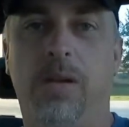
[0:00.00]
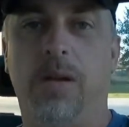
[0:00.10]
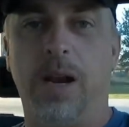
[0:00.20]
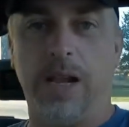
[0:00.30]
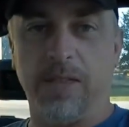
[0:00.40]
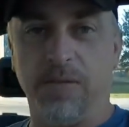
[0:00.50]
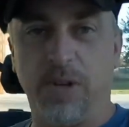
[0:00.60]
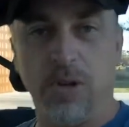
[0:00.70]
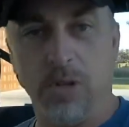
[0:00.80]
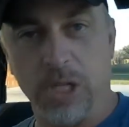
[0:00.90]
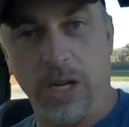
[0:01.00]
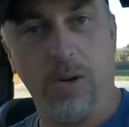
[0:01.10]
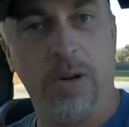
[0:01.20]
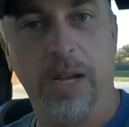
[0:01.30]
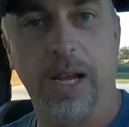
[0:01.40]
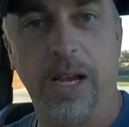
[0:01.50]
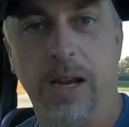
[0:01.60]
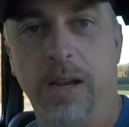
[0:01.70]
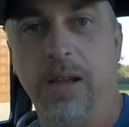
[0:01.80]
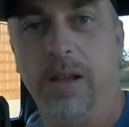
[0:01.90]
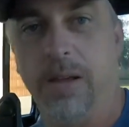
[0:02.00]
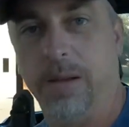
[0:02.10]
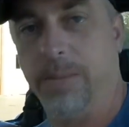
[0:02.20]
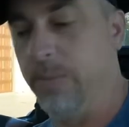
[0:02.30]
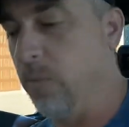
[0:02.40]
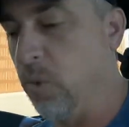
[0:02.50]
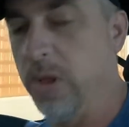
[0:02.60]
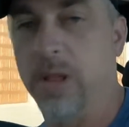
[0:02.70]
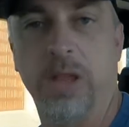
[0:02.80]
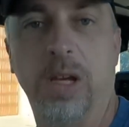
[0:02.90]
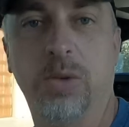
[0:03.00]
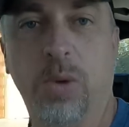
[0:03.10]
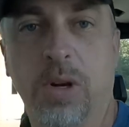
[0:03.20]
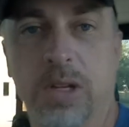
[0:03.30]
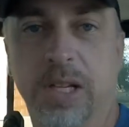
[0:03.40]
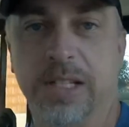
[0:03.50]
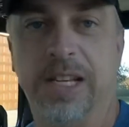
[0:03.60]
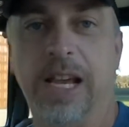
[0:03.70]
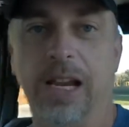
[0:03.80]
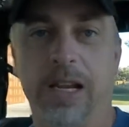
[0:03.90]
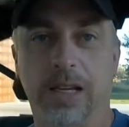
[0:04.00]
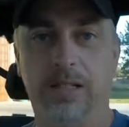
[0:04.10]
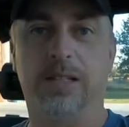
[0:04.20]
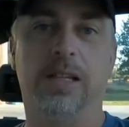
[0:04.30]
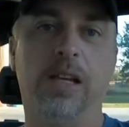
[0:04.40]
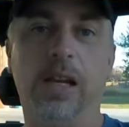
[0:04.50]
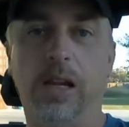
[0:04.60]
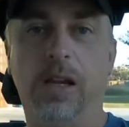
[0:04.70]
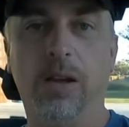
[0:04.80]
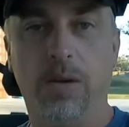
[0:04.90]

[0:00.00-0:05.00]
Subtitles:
All right, thank you for tuning in the channel today. One of the things we're going to discuss today is the